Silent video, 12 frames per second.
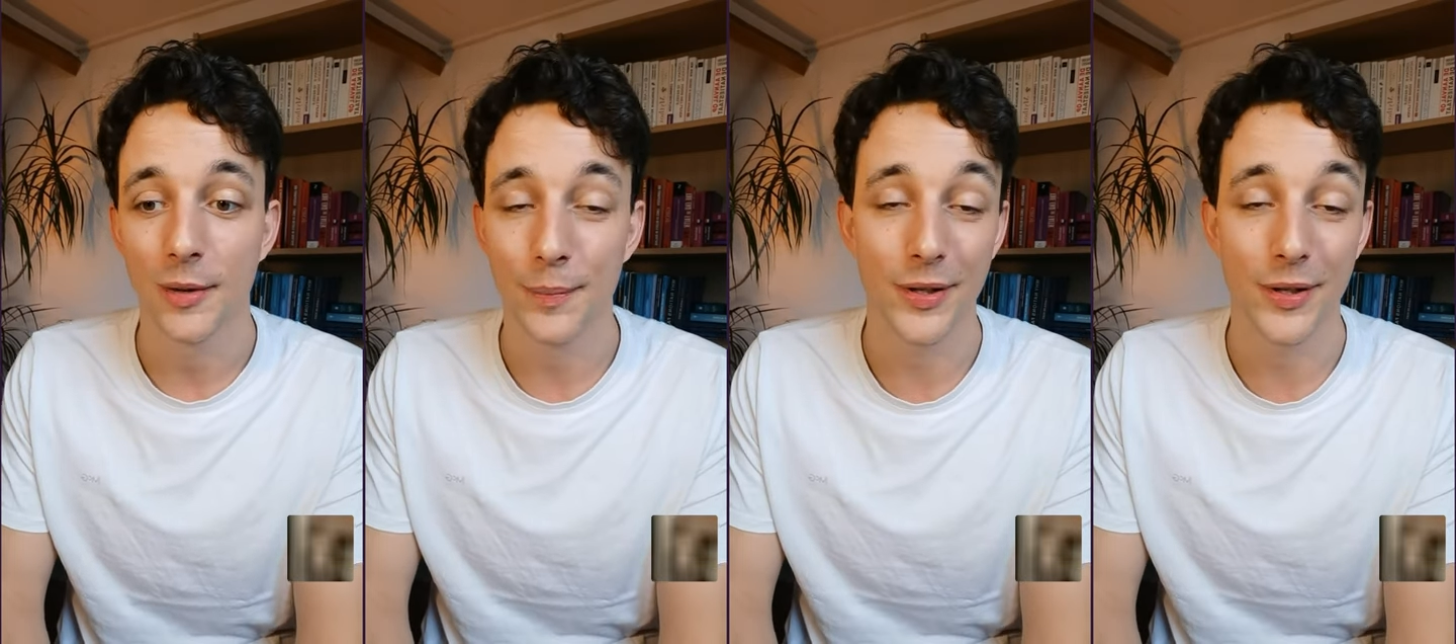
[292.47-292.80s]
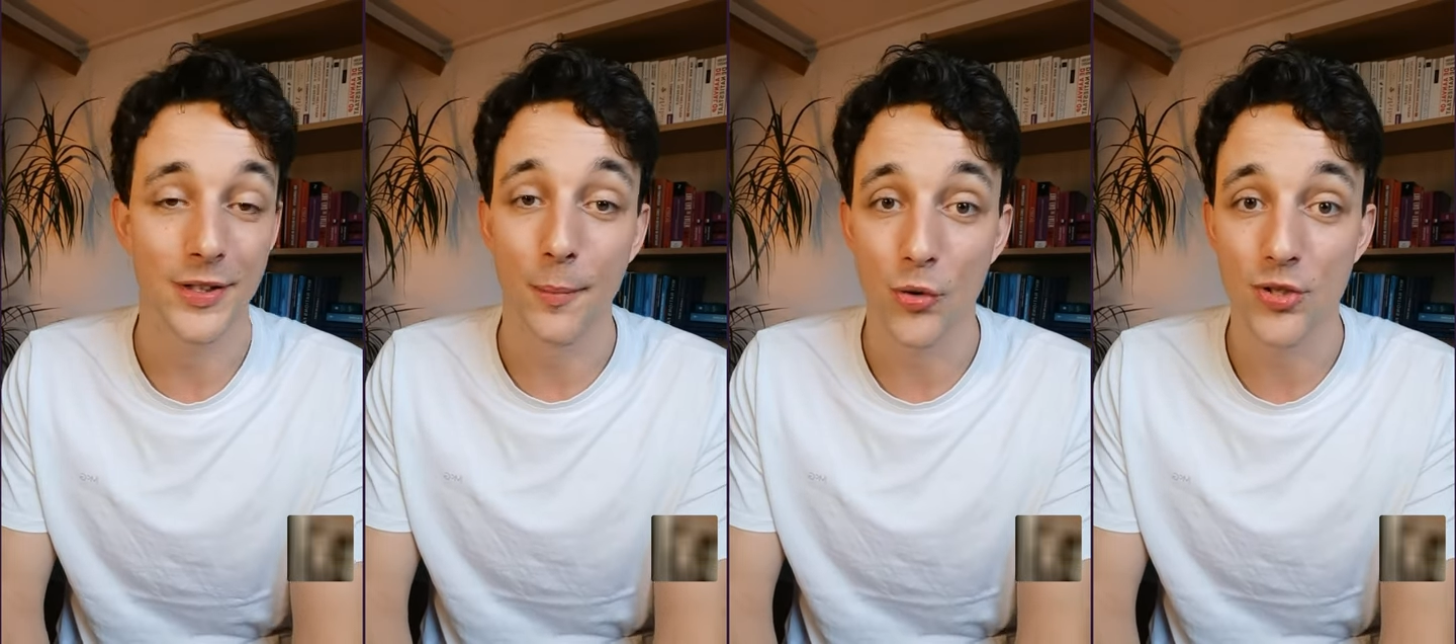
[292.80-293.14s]
But
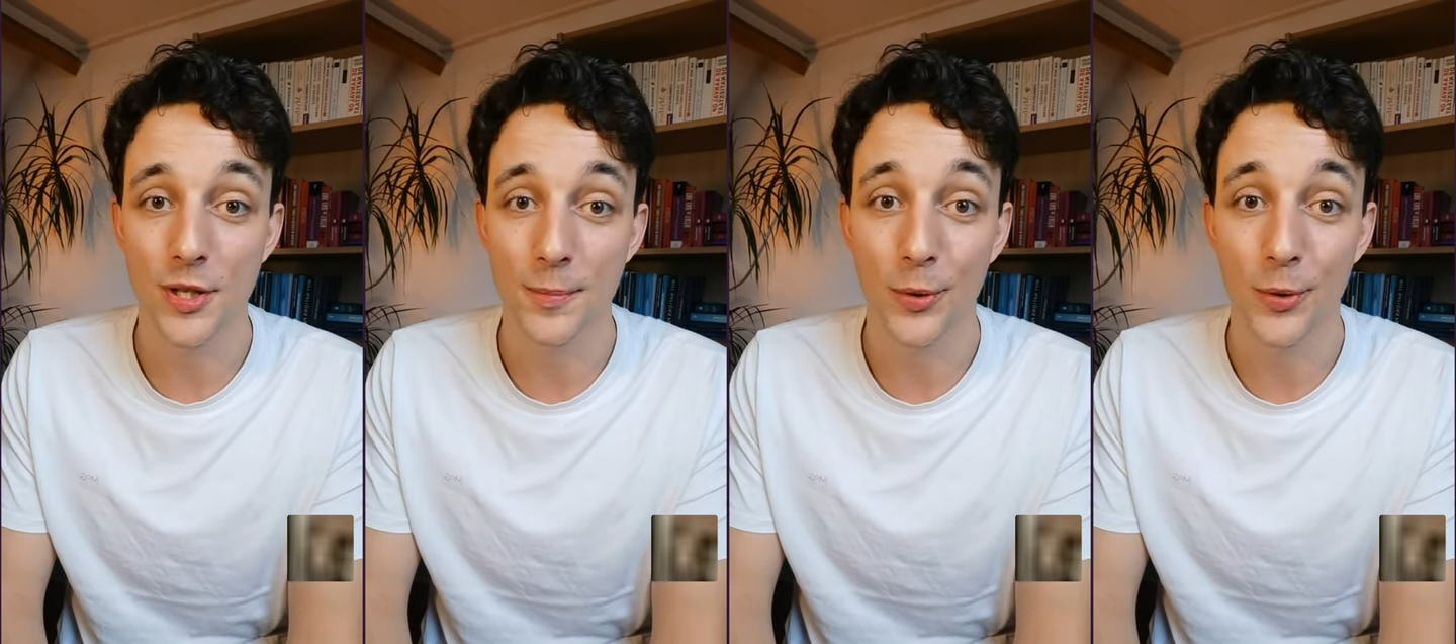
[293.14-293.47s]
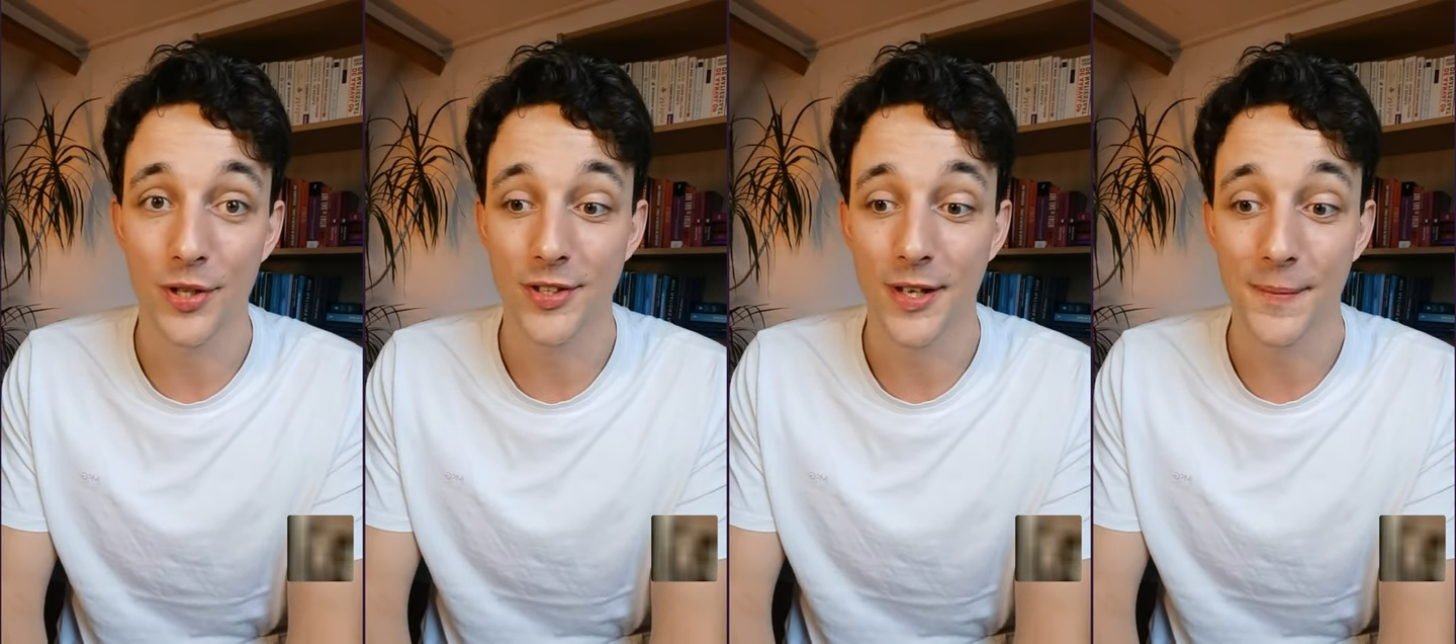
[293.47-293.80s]
the most
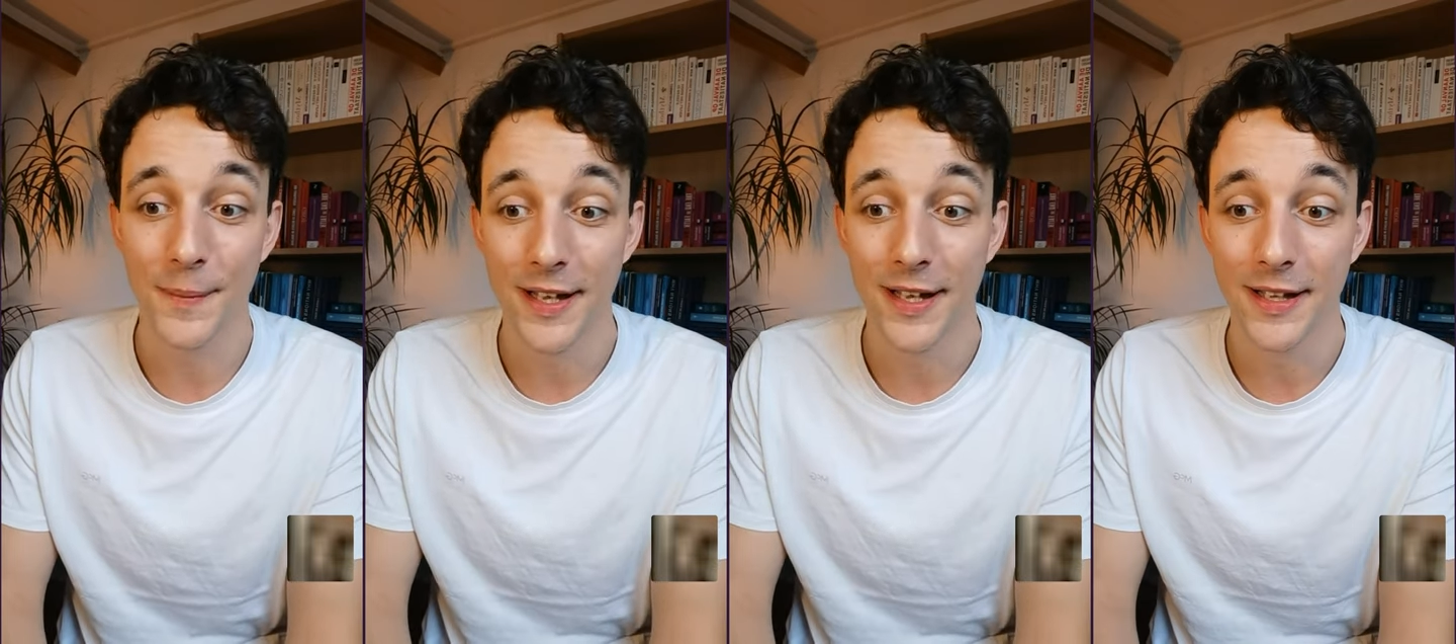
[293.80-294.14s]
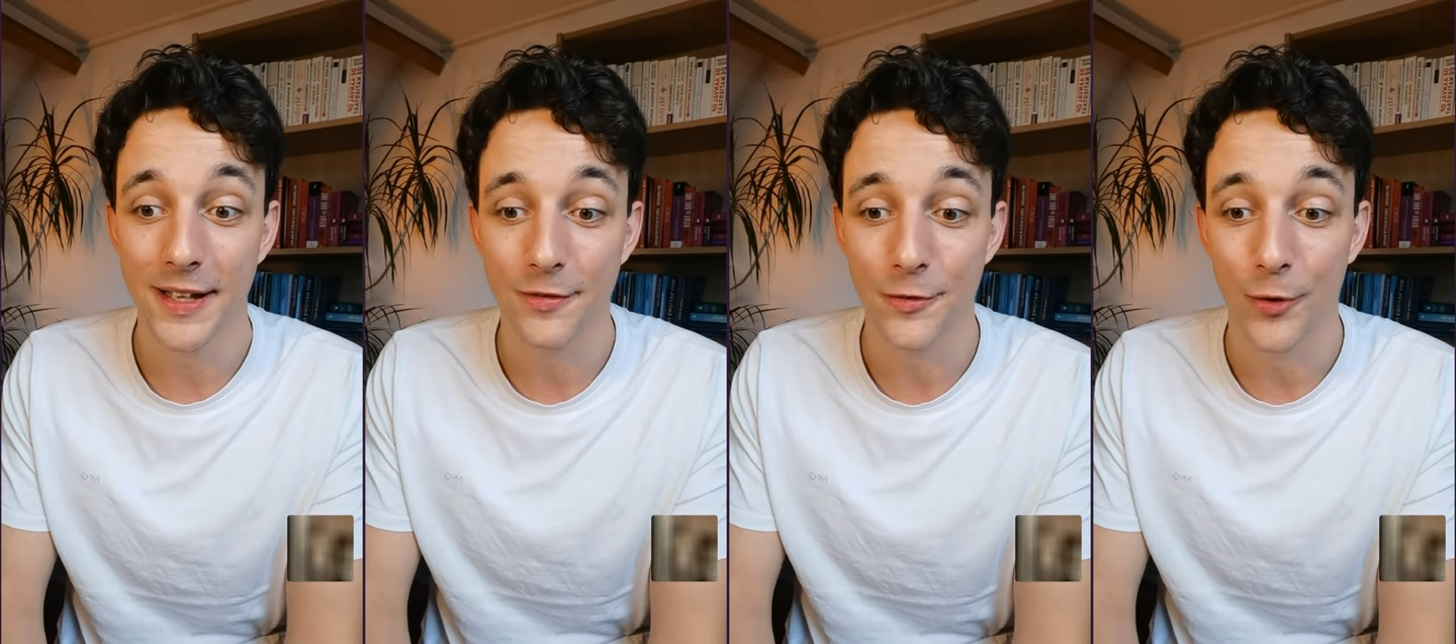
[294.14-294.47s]
important tip I can
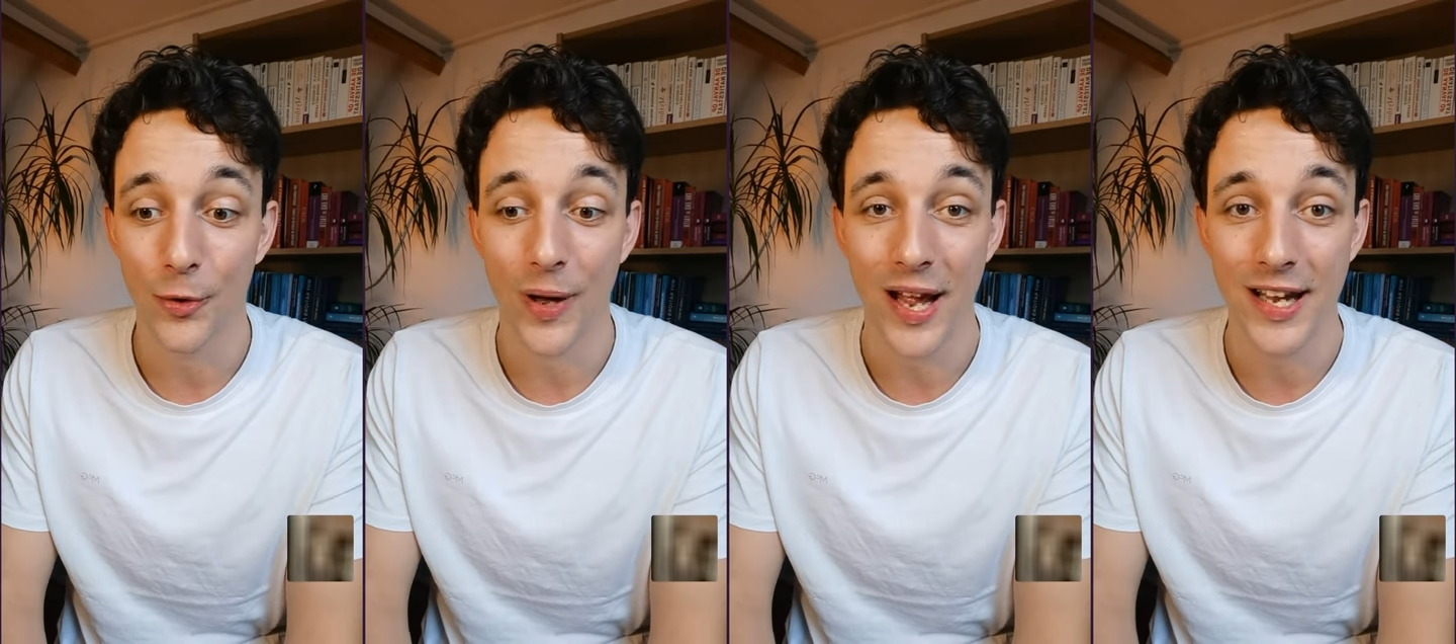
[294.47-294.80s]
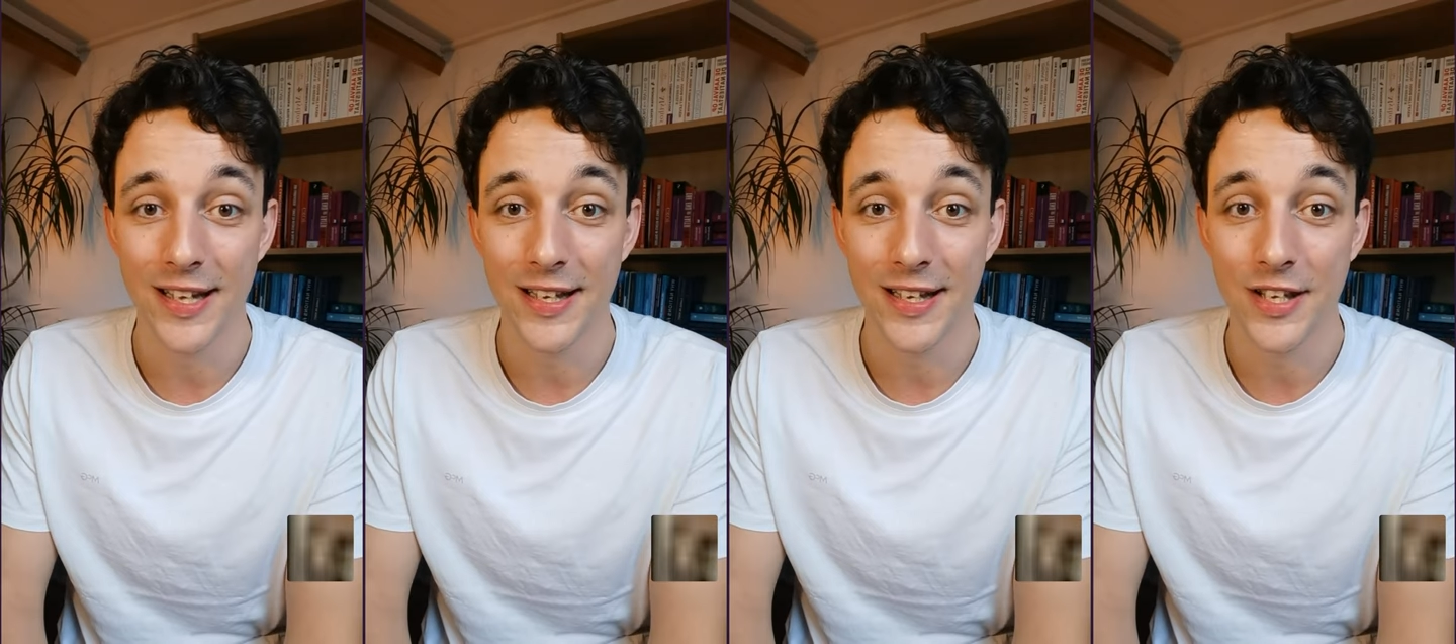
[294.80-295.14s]
give for
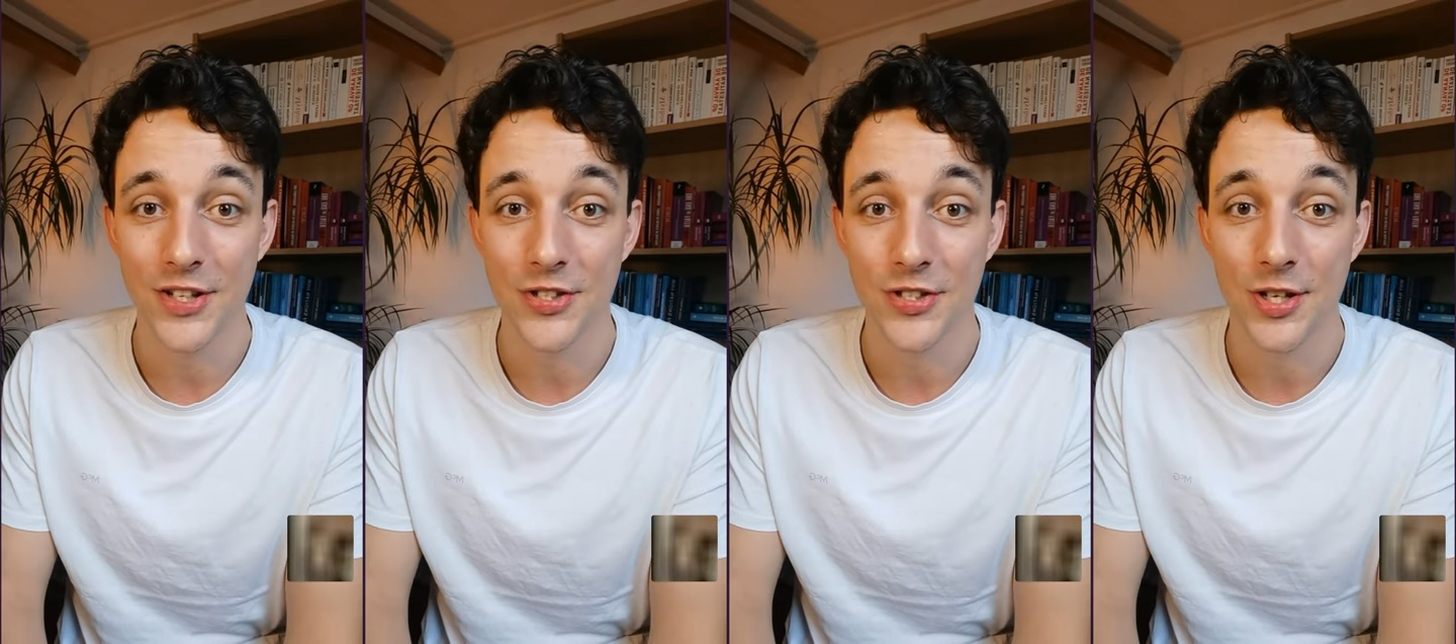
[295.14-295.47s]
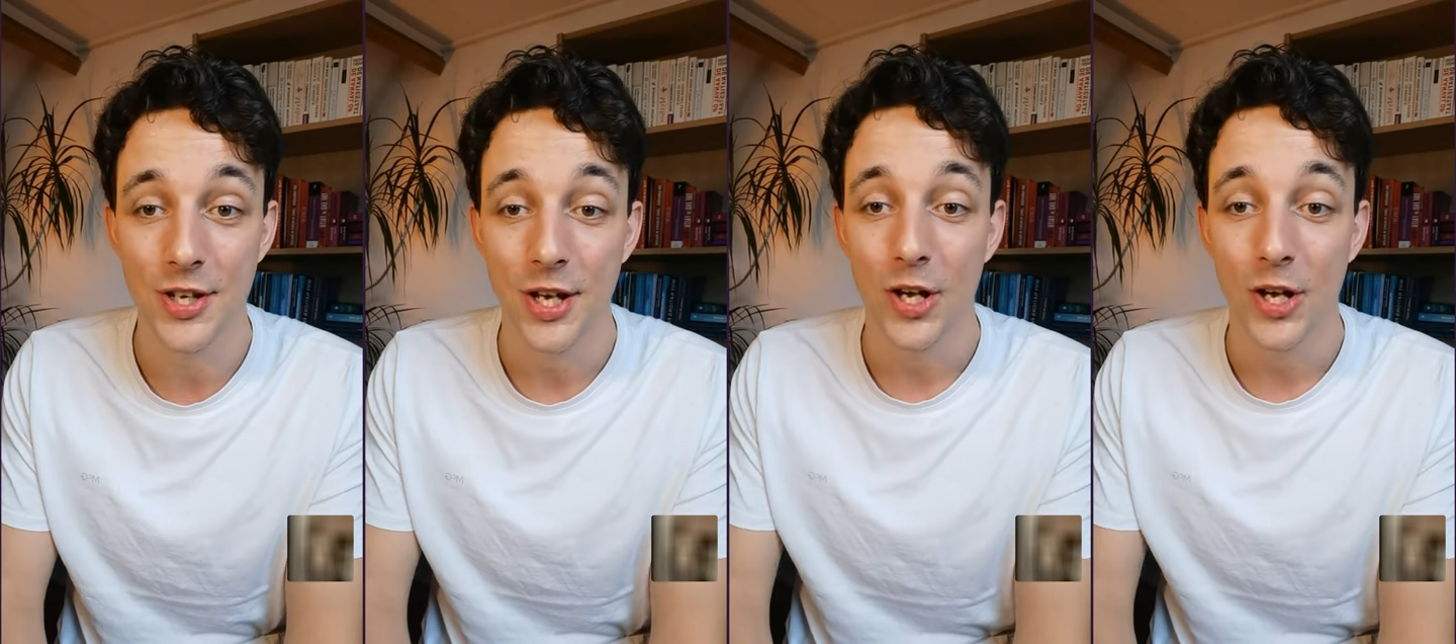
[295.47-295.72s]
writing is